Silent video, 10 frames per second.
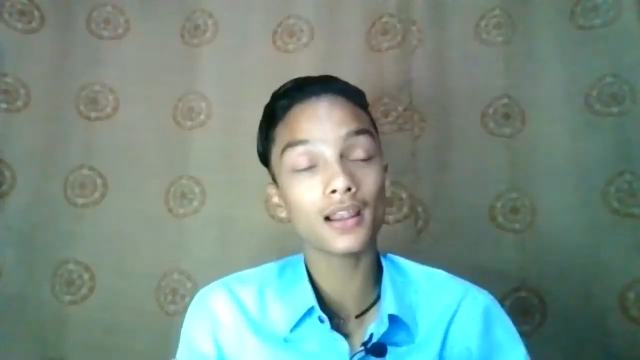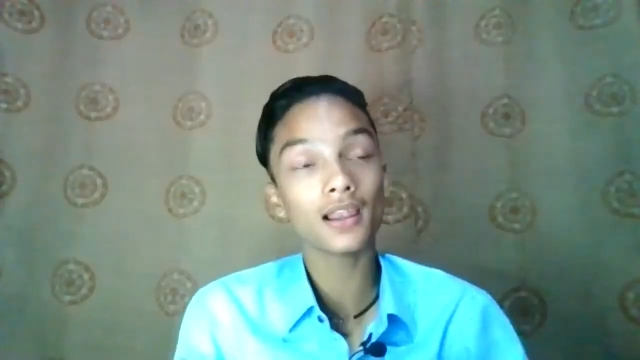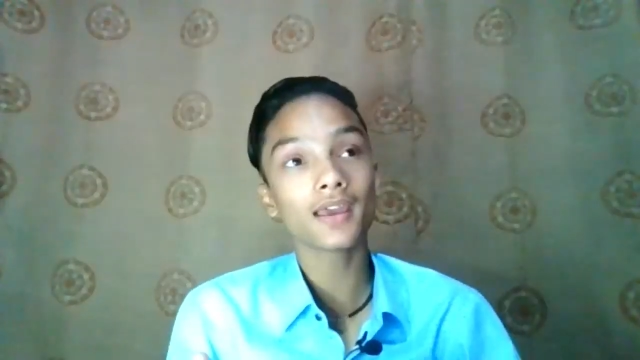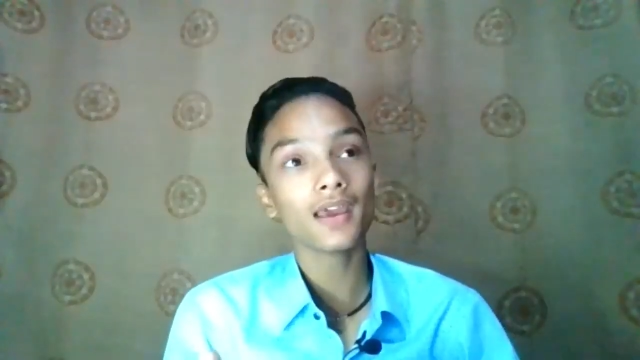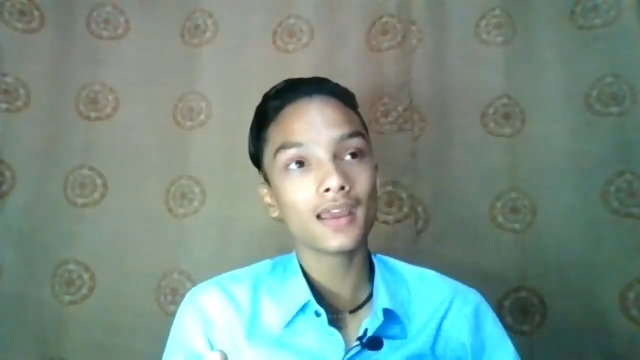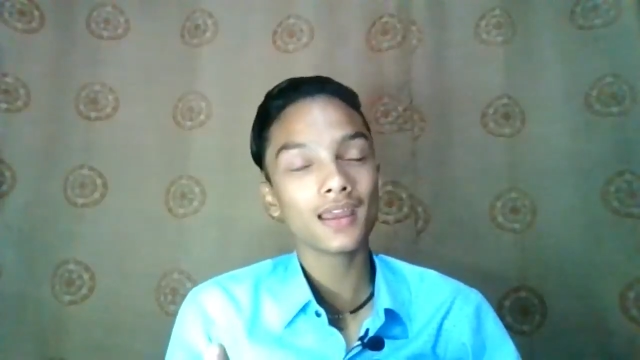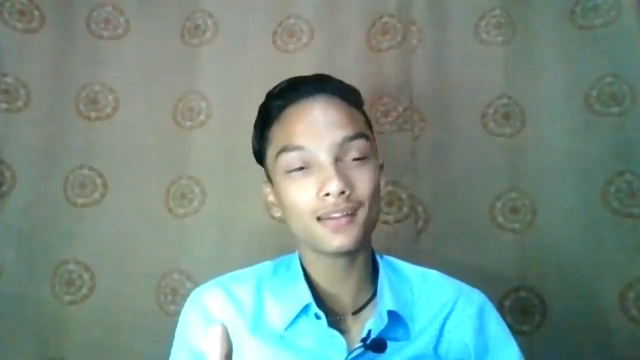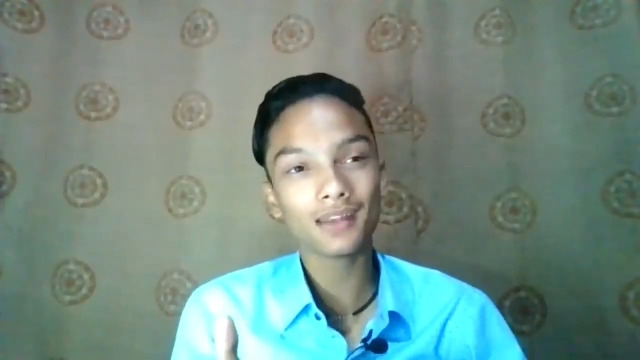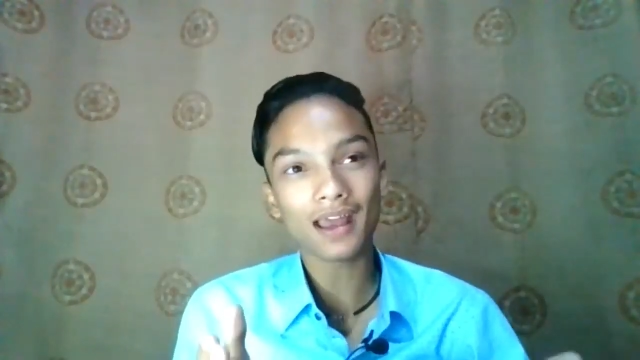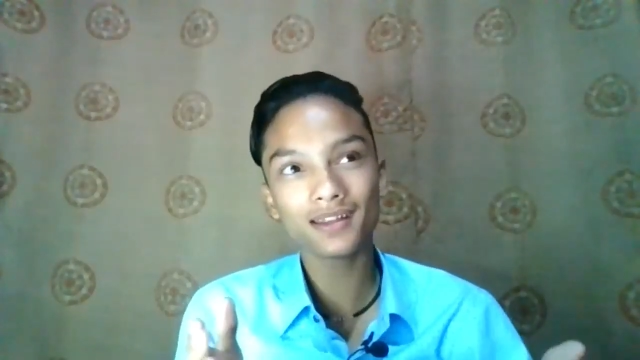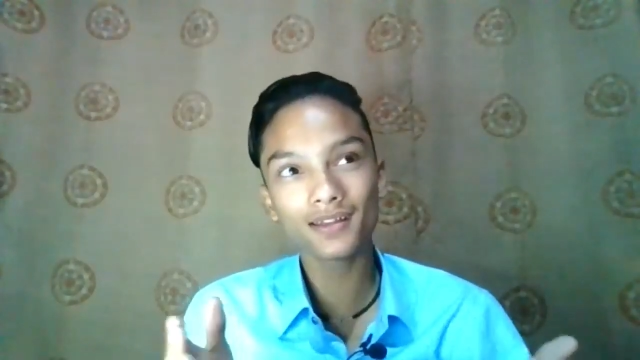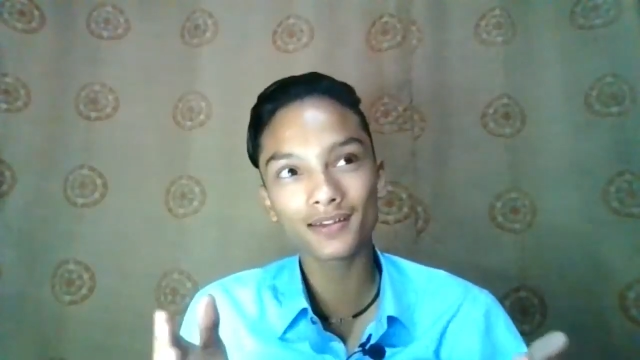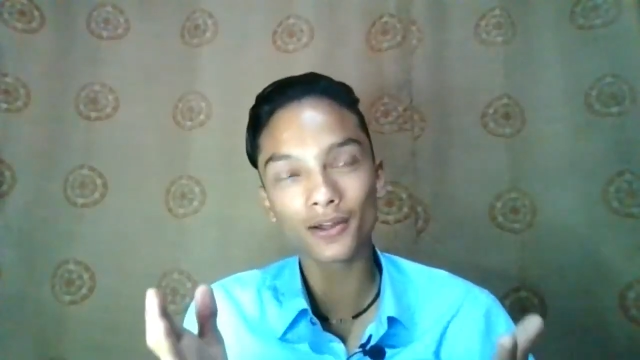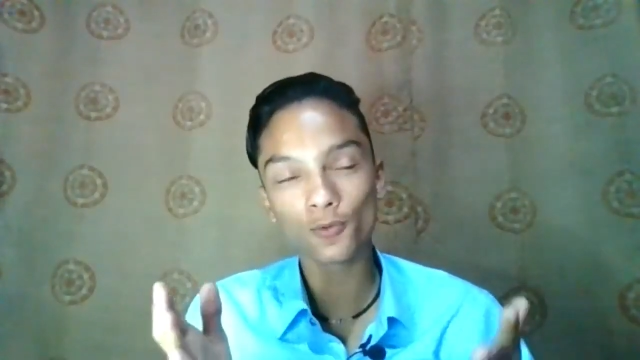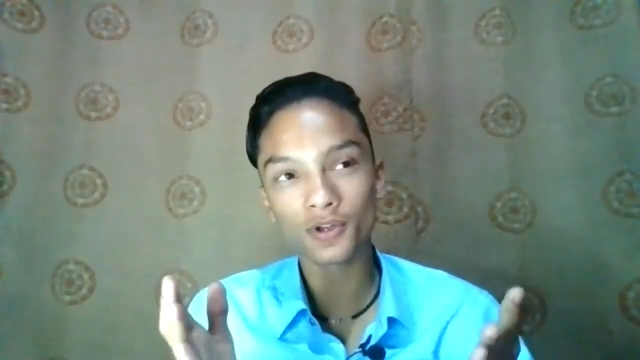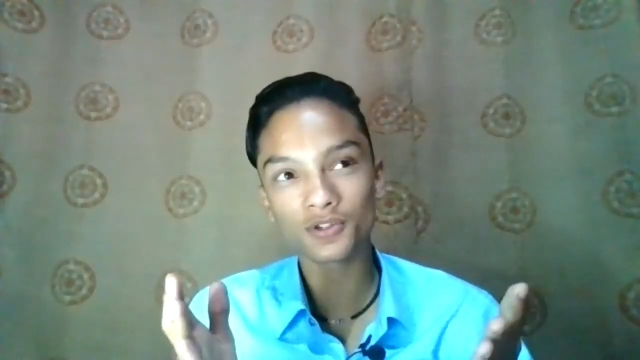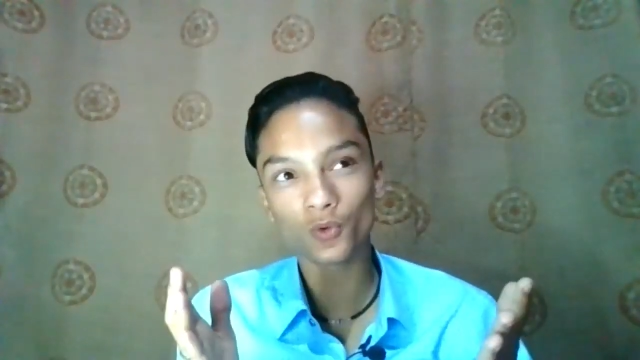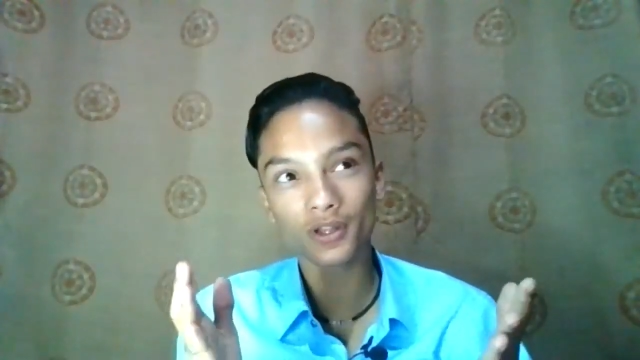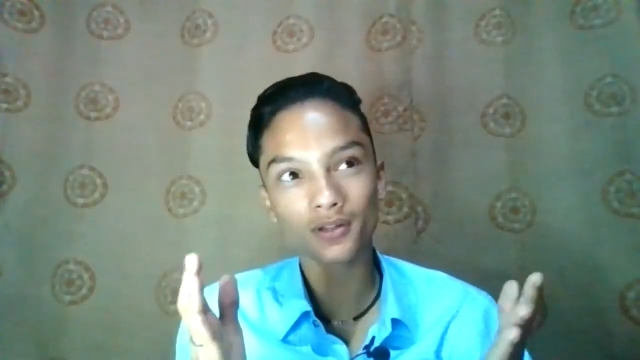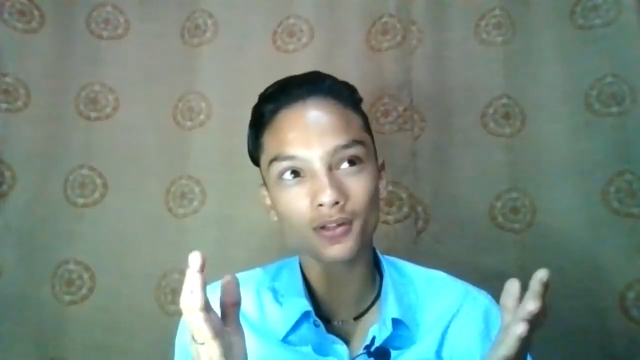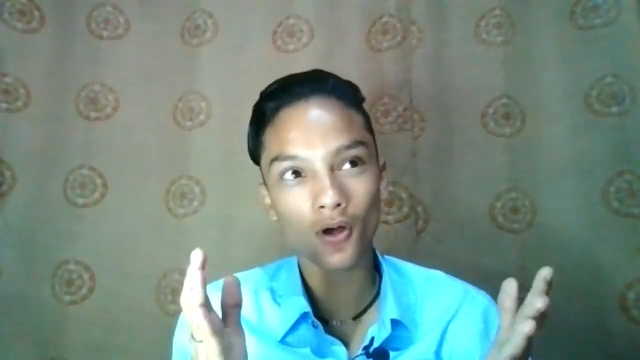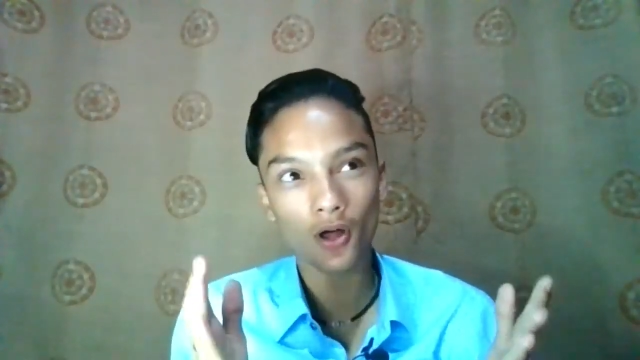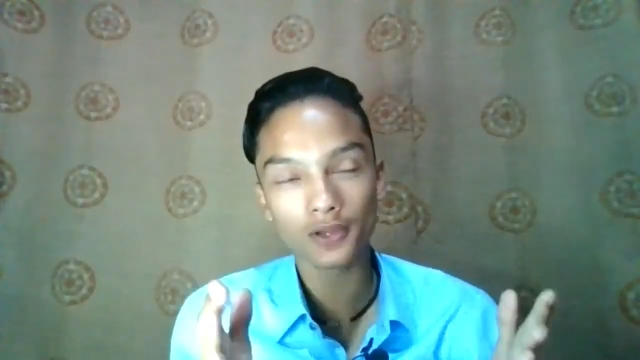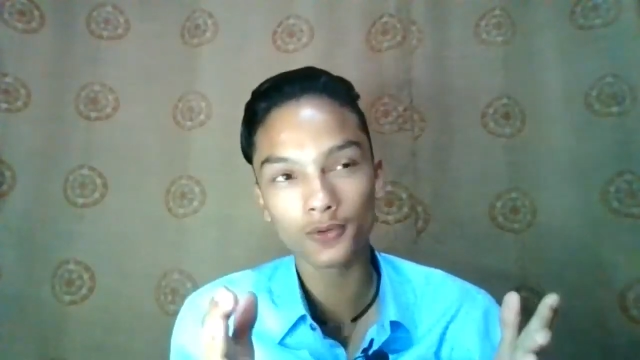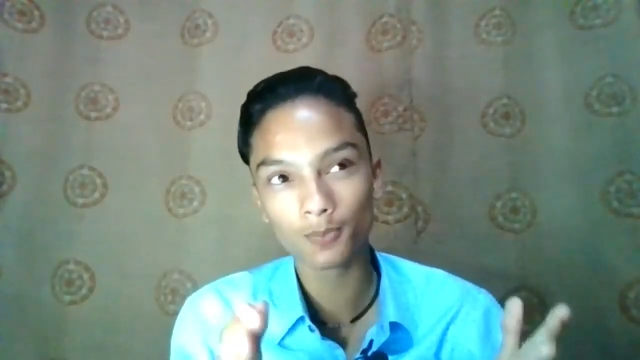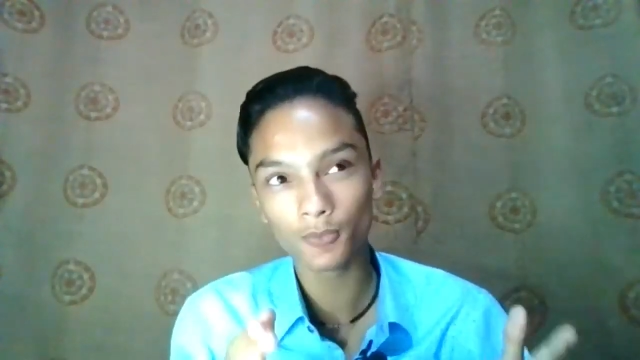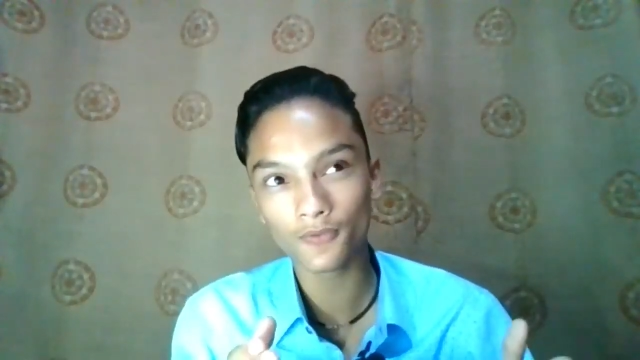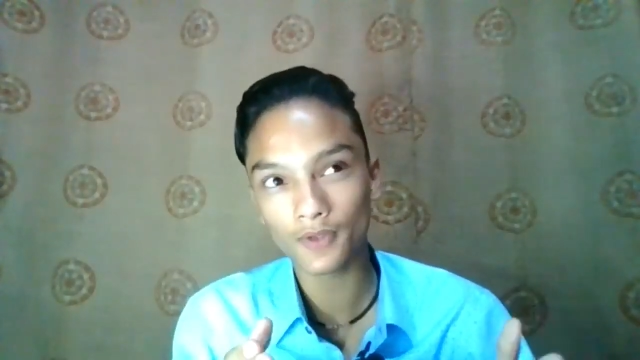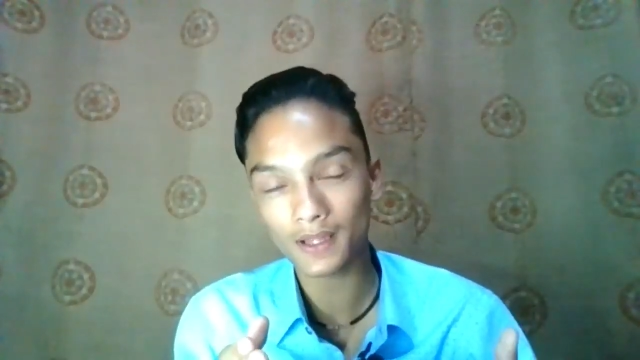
Like I think there was one Hollywood movie